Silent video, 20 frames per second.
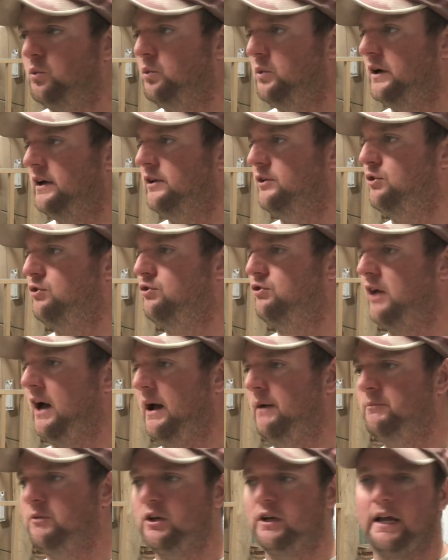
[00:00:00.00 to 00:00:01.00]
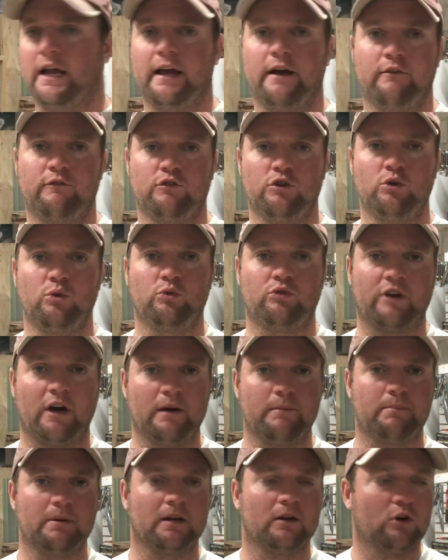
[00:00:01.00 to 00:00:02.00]
was I'm going to have you
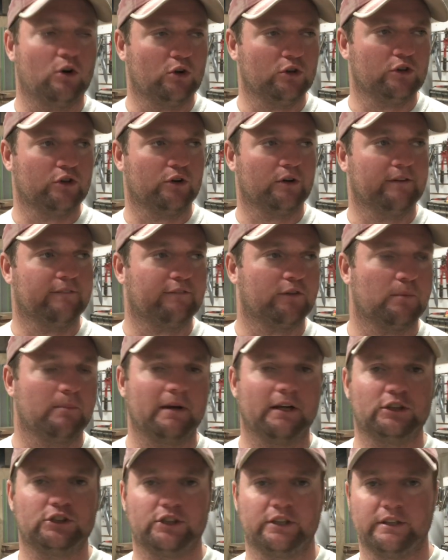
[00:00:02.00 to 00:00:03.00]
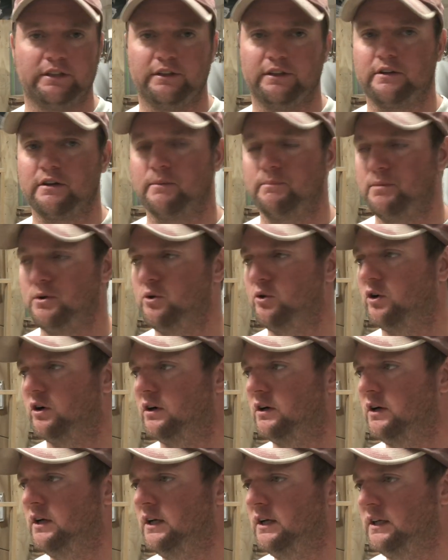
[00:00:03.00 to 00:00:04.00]
type in all your information in the computer.
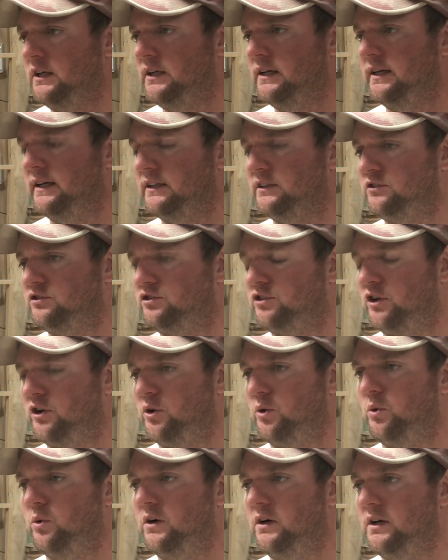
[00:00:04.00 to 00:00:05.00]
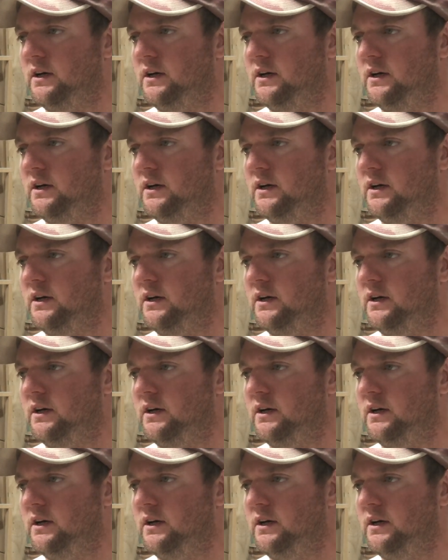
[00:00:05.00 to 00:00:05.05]
And so